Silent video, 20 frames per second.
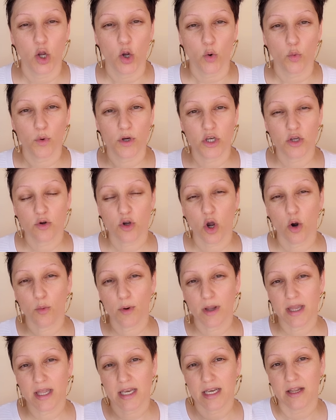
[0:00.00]
When you go
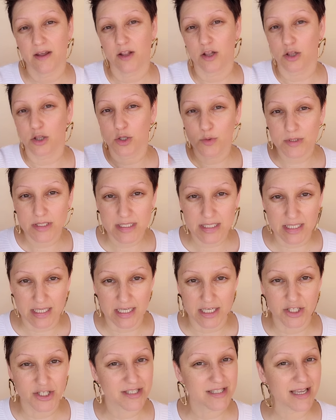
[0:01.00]
in
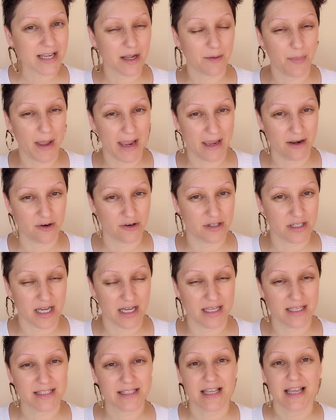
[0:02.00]
loosely, just like a painter
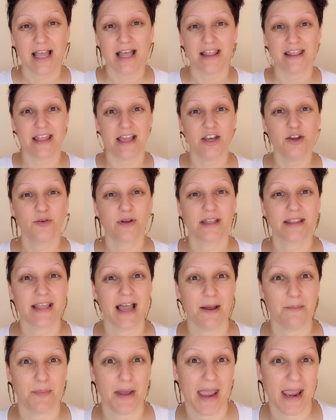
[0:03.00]
does, then you get
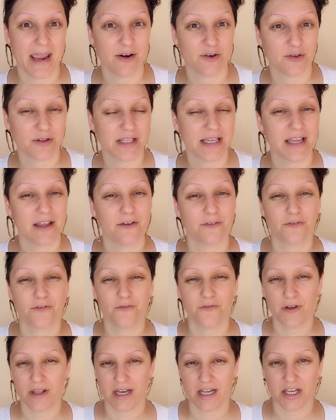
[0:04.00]
that painterly
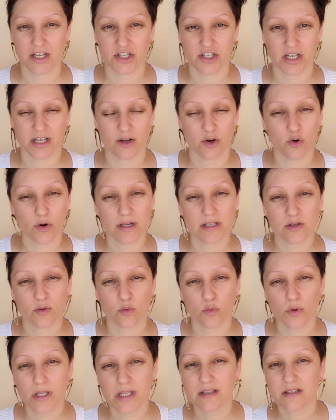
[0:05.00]
finish and it creates a
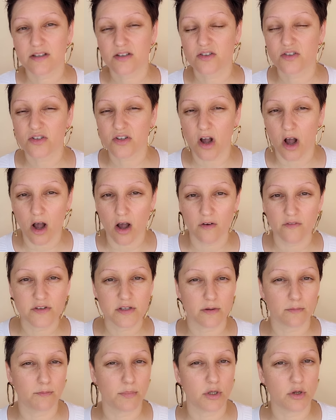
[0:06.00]
really
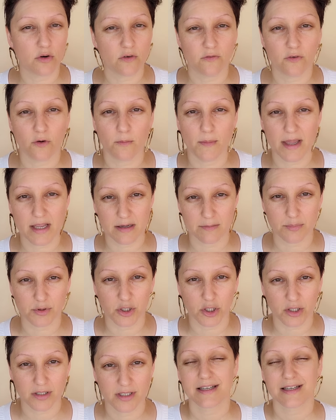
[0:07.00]
soft, beautiful makeup look.